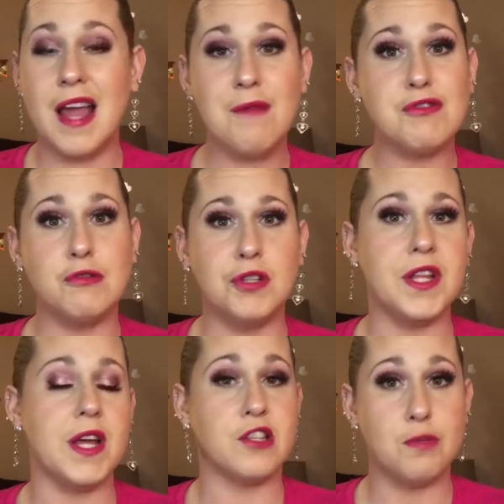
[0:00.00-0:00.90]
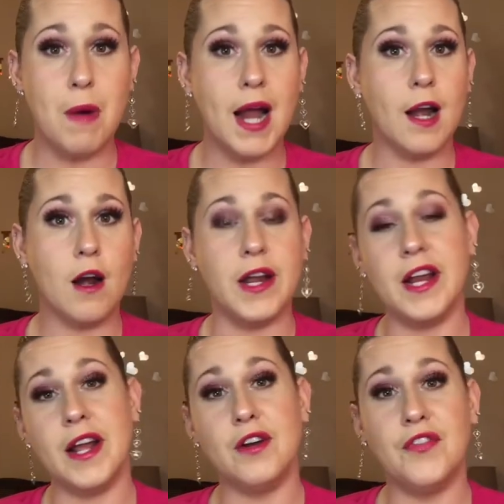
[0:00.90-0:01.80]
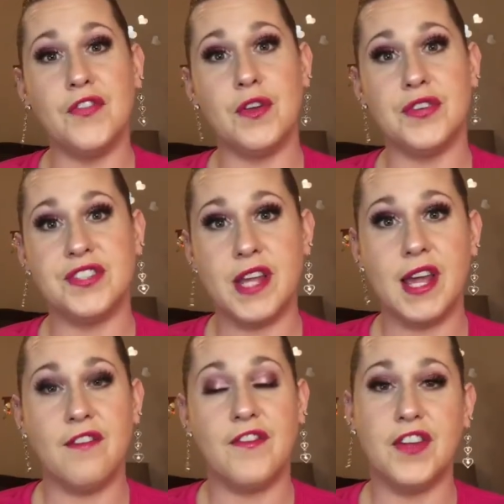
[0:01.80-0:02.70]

absolutely expired and I don't feel safe